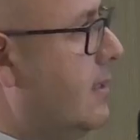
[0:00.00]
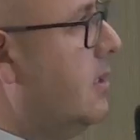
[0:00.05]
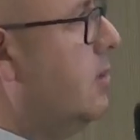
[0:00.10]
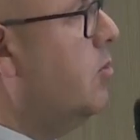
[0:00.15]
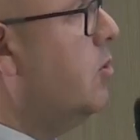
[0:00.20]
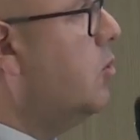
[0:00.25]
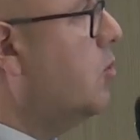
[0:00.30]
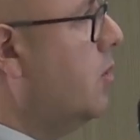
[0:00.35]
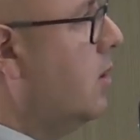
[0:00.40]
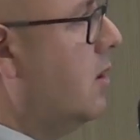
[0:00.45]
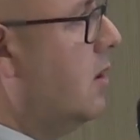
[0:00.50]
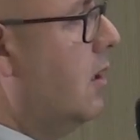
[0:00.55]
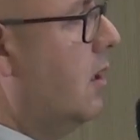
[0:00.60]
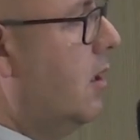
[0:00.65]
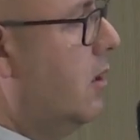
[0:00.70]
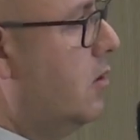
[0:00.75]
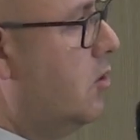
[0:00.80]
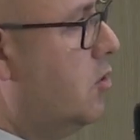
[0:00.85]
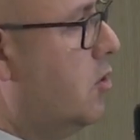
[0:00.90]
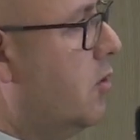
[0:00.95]
T between
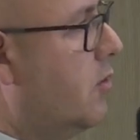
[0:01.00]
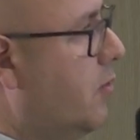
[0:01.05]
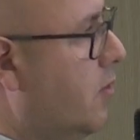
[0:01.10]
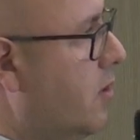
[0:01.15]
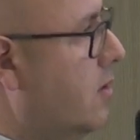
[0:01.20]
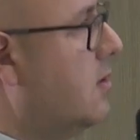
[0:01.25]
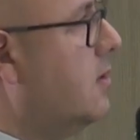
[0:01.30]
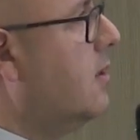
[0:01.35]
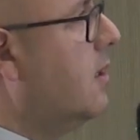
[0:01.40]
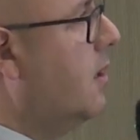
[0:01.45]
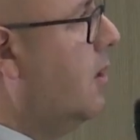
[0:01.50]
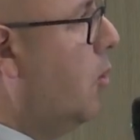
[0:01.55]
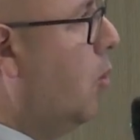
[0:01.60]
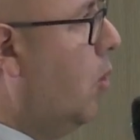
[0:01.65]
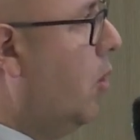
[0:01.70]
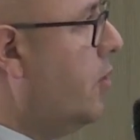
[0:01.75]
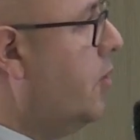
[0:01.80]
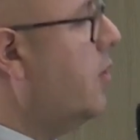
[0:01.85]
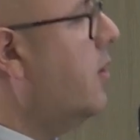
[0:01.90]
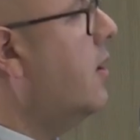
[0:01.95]
surface
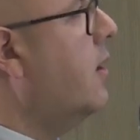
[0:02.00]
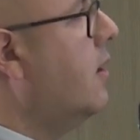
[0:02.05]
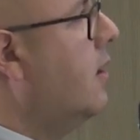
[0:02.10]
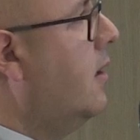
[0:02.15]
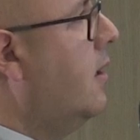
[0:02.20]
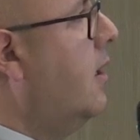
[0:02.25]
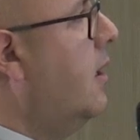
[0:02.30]
water